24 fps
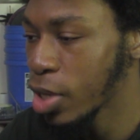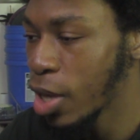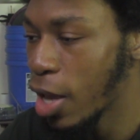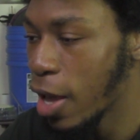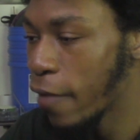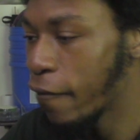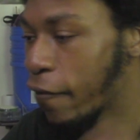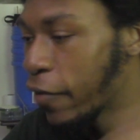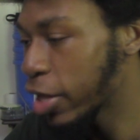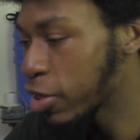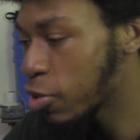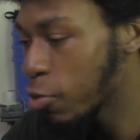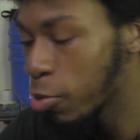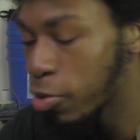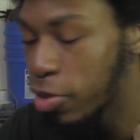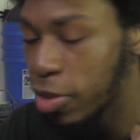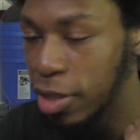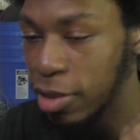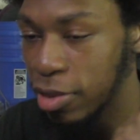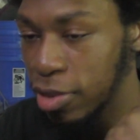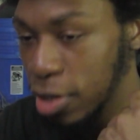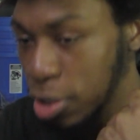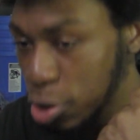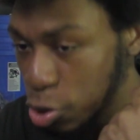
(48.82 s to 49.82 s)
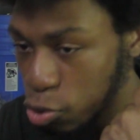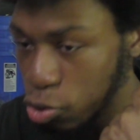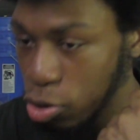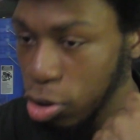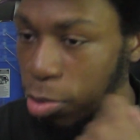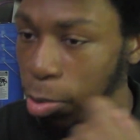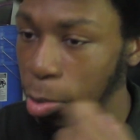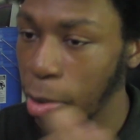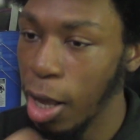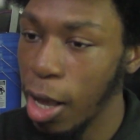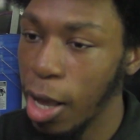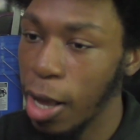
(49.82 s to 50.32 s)
affected with the
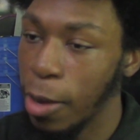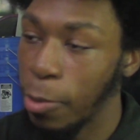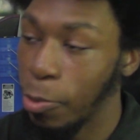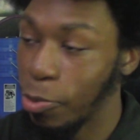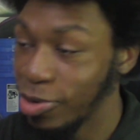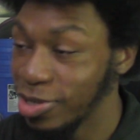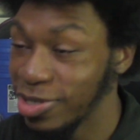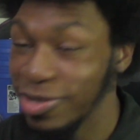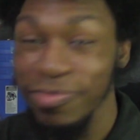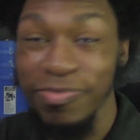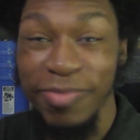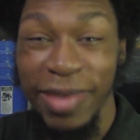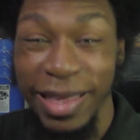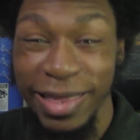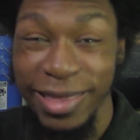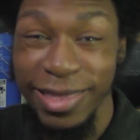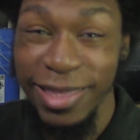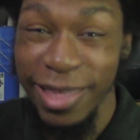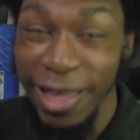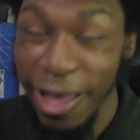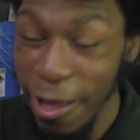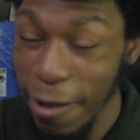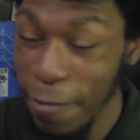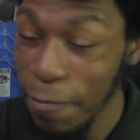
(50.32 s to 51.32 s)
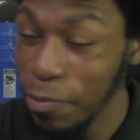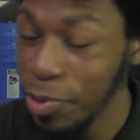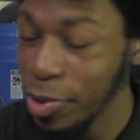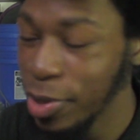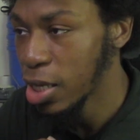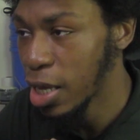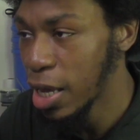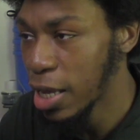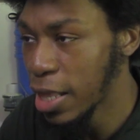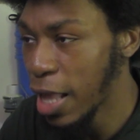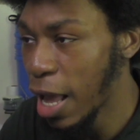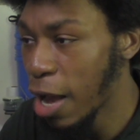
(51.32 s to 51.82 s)
syndrome, which is messed up,
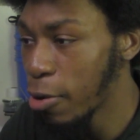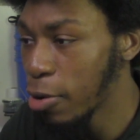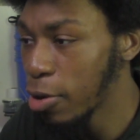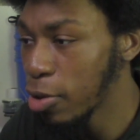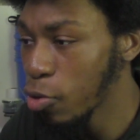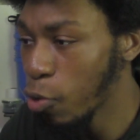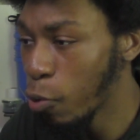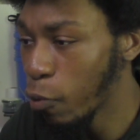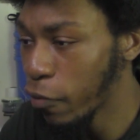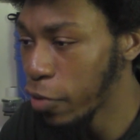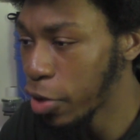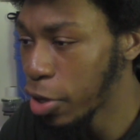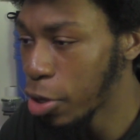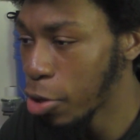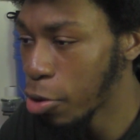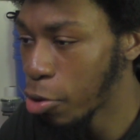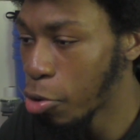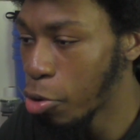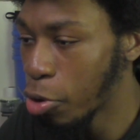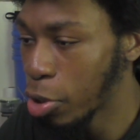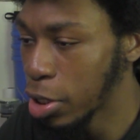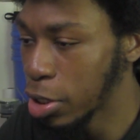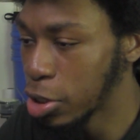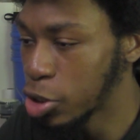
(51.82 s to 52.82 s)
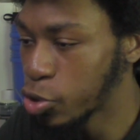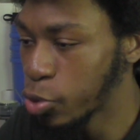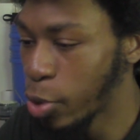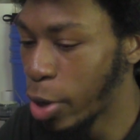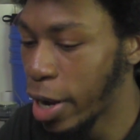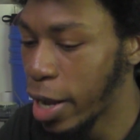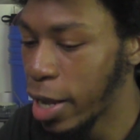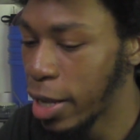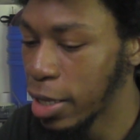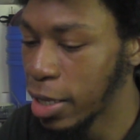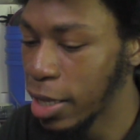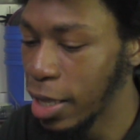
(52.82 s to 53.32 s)
and now he's over here going to
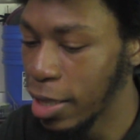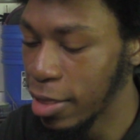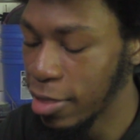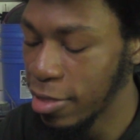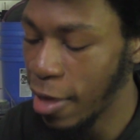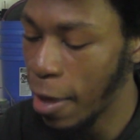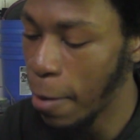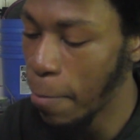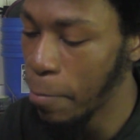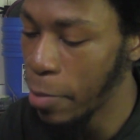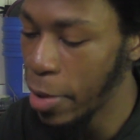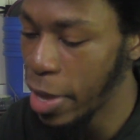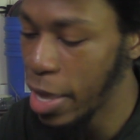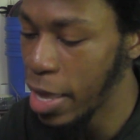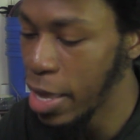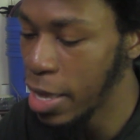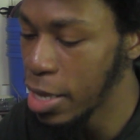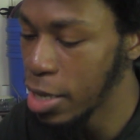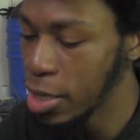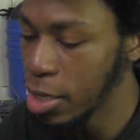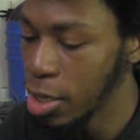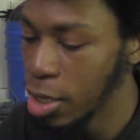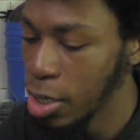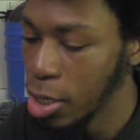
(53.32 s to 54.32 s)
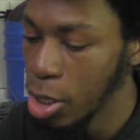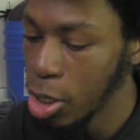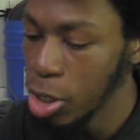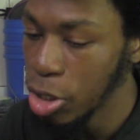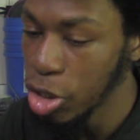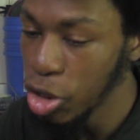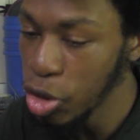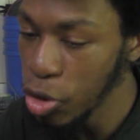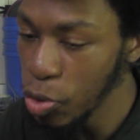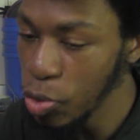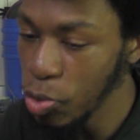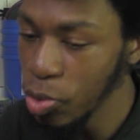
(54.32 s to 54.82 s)
try and get Tepe,
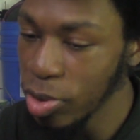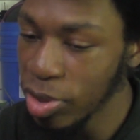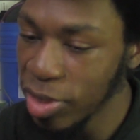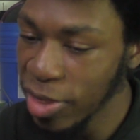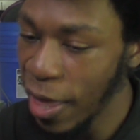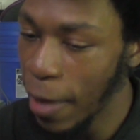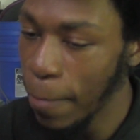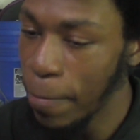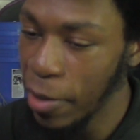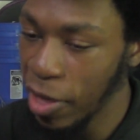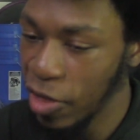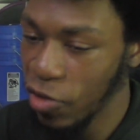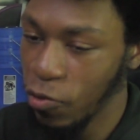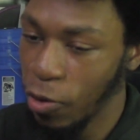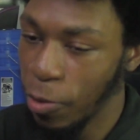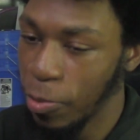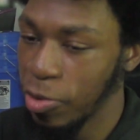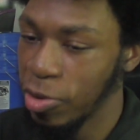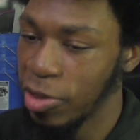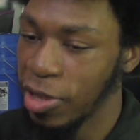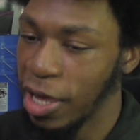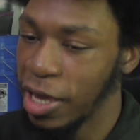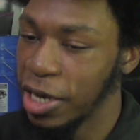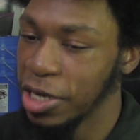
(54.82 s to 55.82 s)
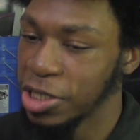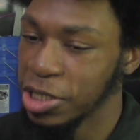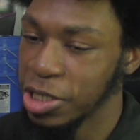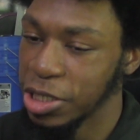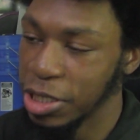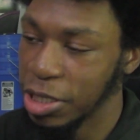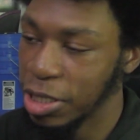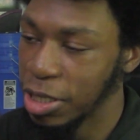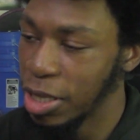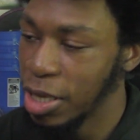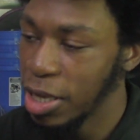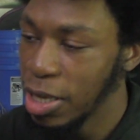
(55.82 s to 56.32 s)
use Tepe's
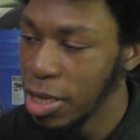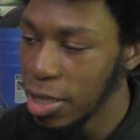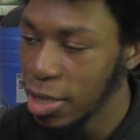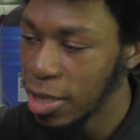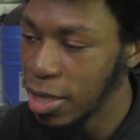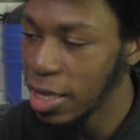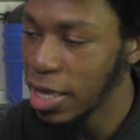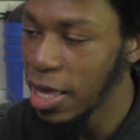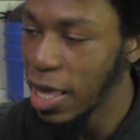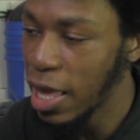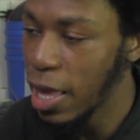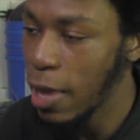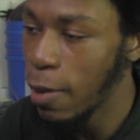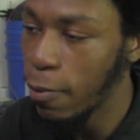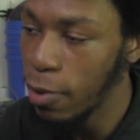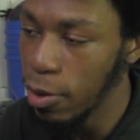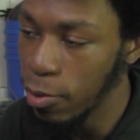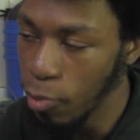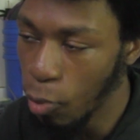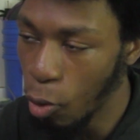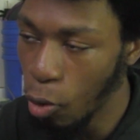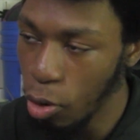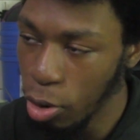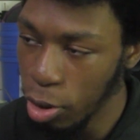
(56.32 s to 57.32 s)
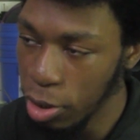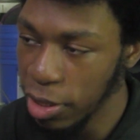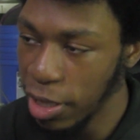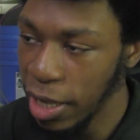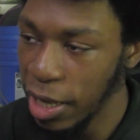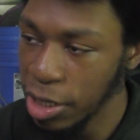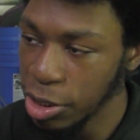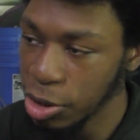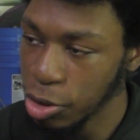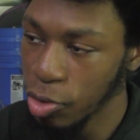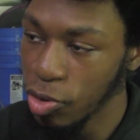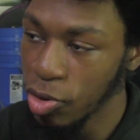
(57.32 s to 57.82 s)
reputation to get him in more in
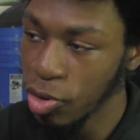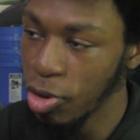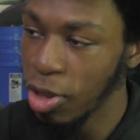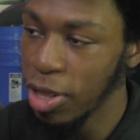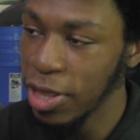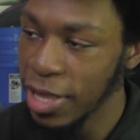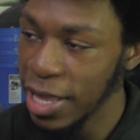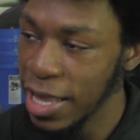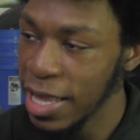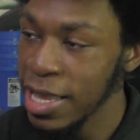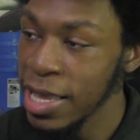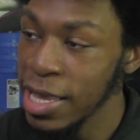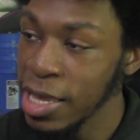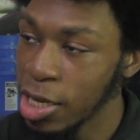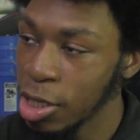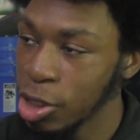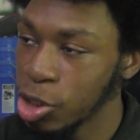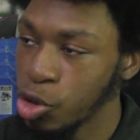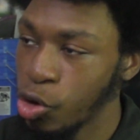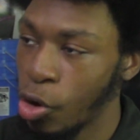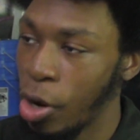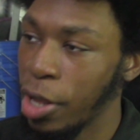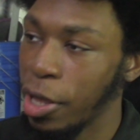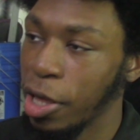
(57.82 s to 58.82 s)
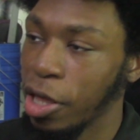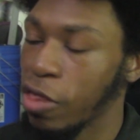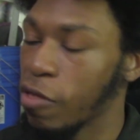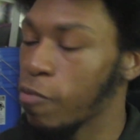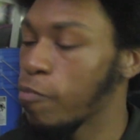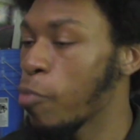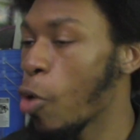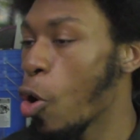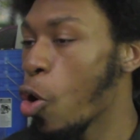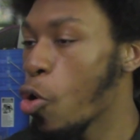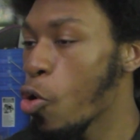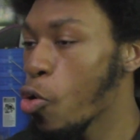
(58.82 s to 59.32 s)
danger so that then he could try and
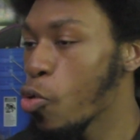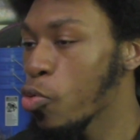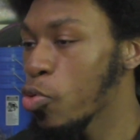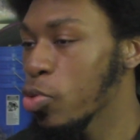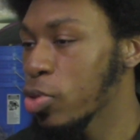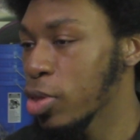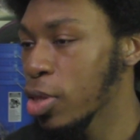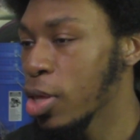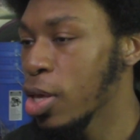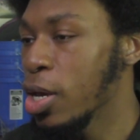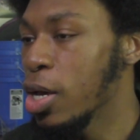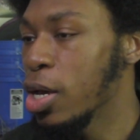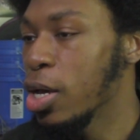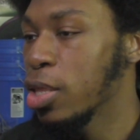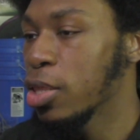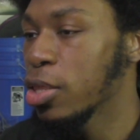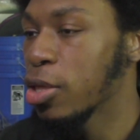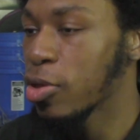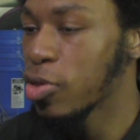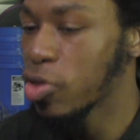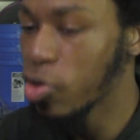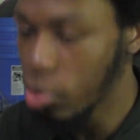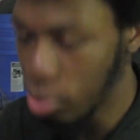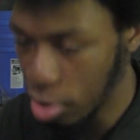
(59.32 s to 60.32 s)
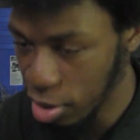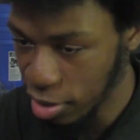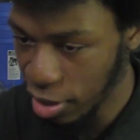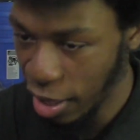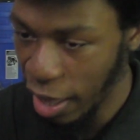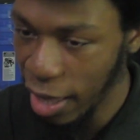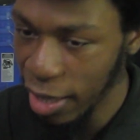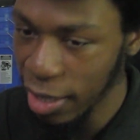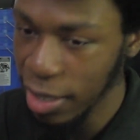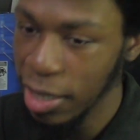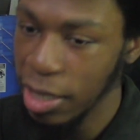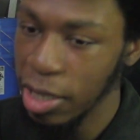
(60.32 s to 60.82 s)
expose the
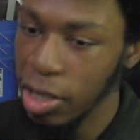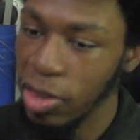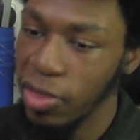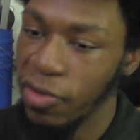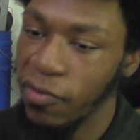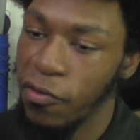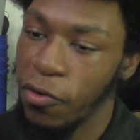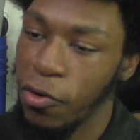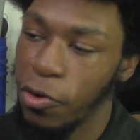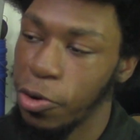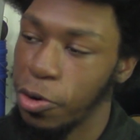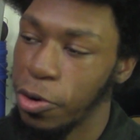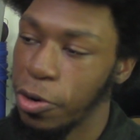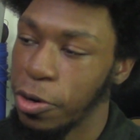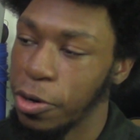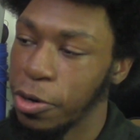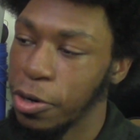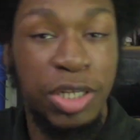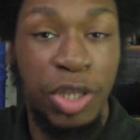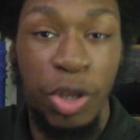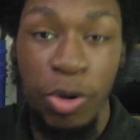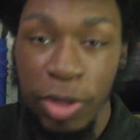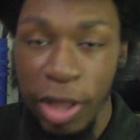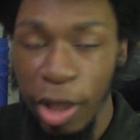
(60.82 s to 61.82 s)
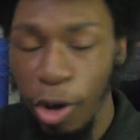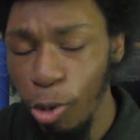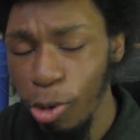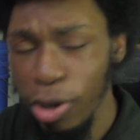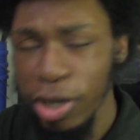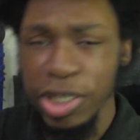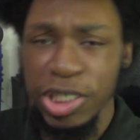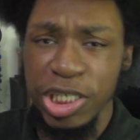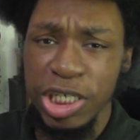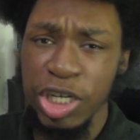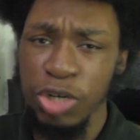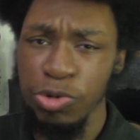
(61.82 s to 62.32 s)
Sonozakis for, you know, the
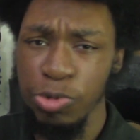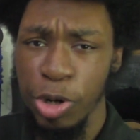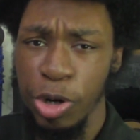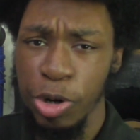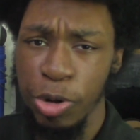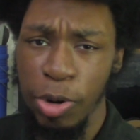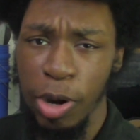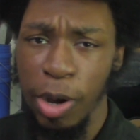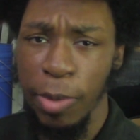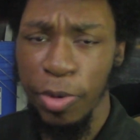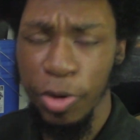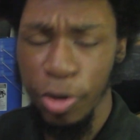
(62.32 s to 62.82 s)
Oyashiro